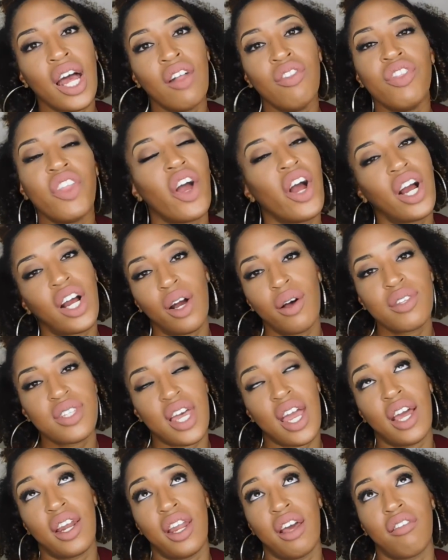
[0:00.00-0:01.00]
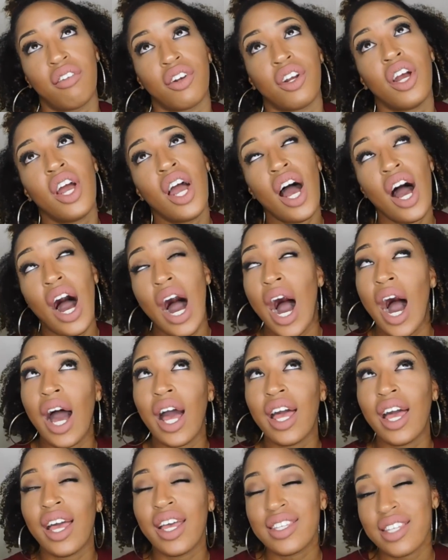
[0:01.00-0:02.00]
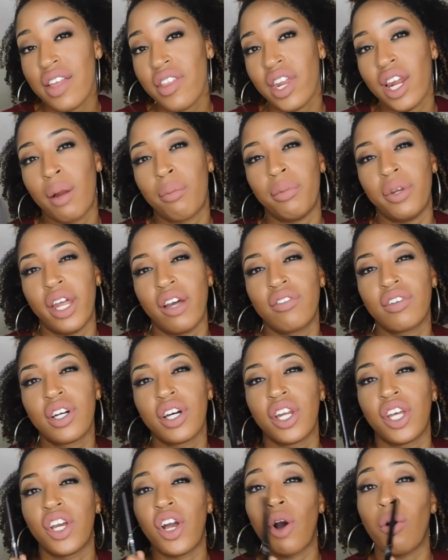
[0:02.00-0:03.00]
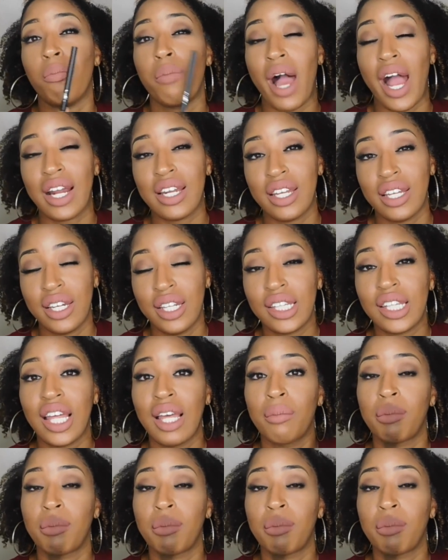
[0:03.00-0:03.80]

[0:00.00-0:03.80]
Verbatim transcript: There I go saying never. It's not that I'm never going to go back to anything,